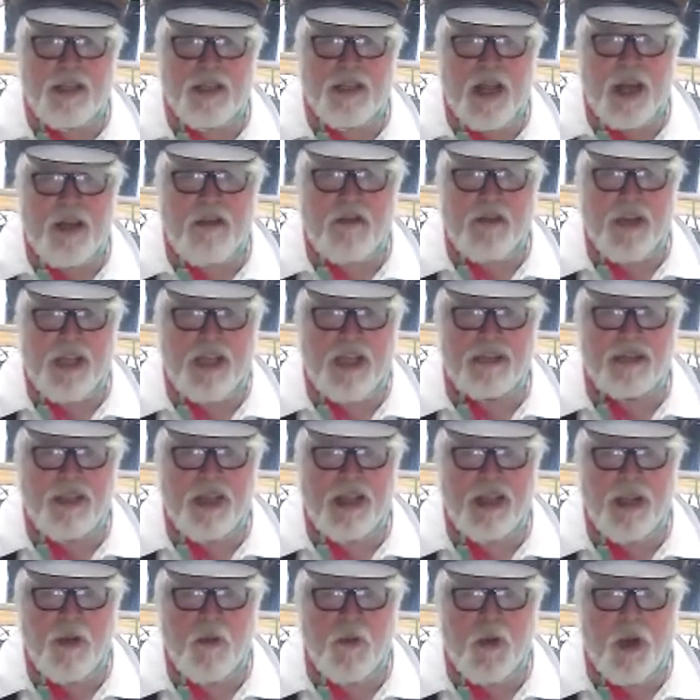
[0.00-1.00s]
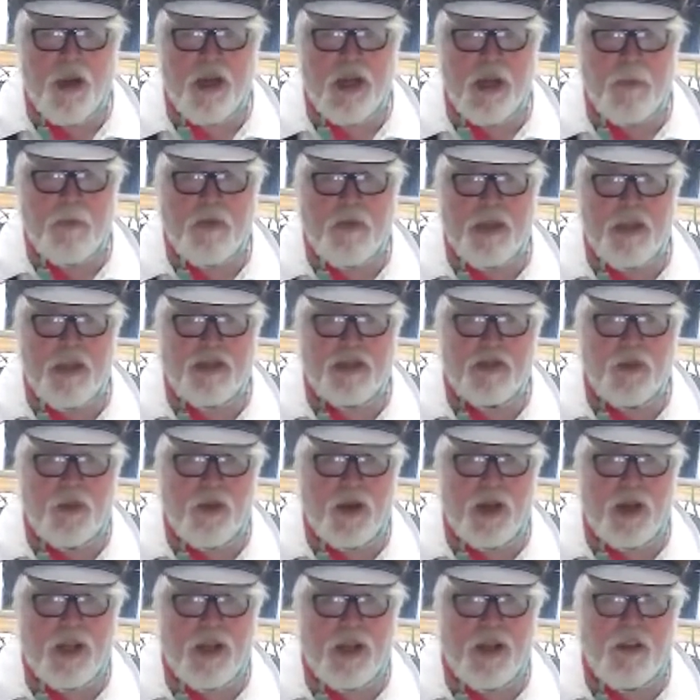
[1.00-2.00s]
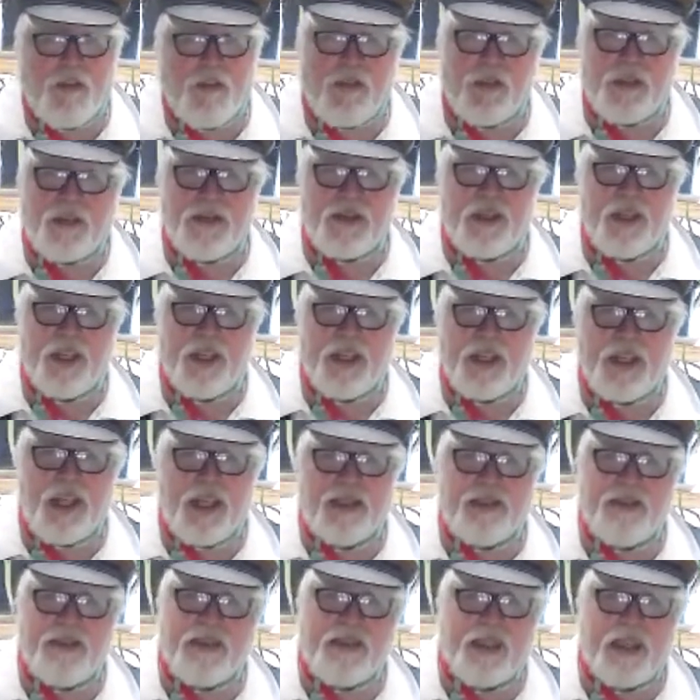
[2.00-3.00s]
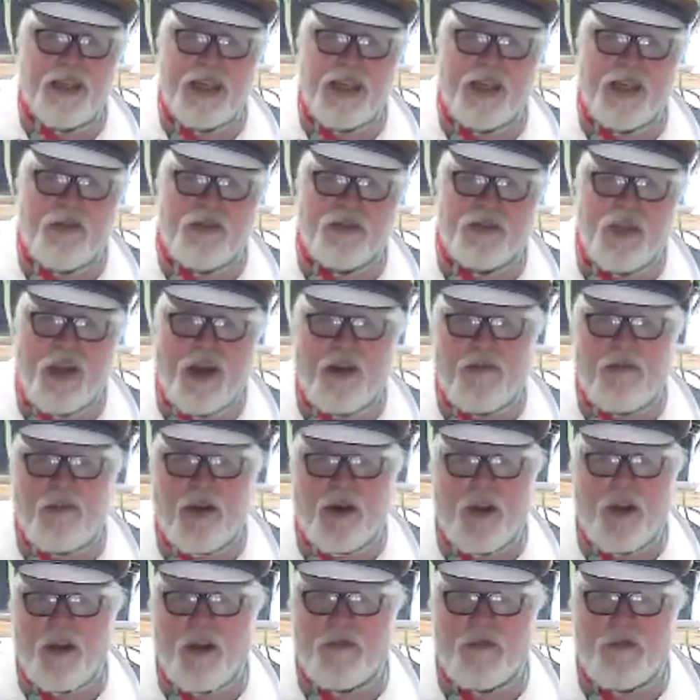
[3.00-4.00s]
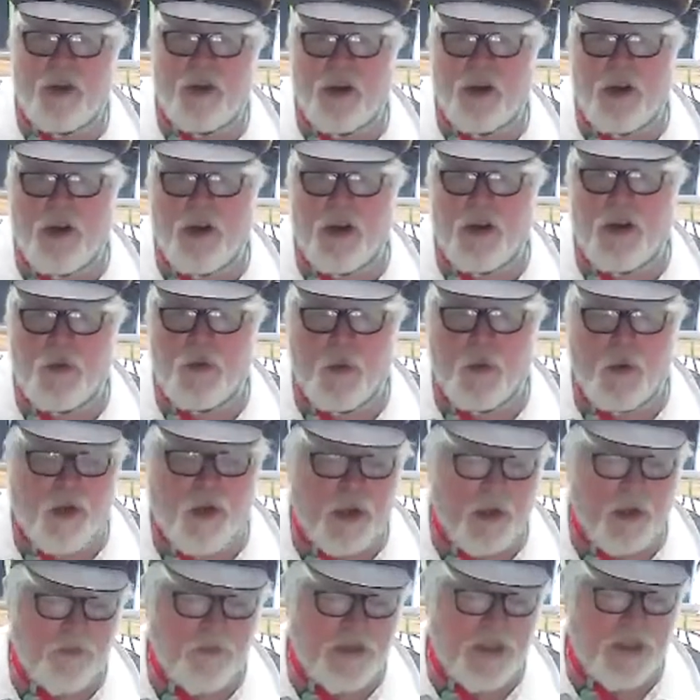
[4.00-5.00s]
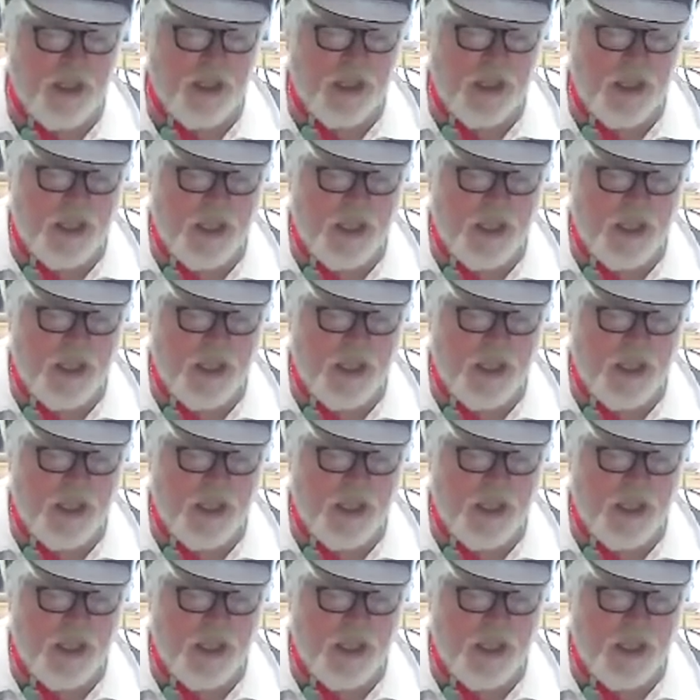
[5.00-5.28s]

off easily and wind up in the soil. The first thing it does is it kills off all of your earthworms.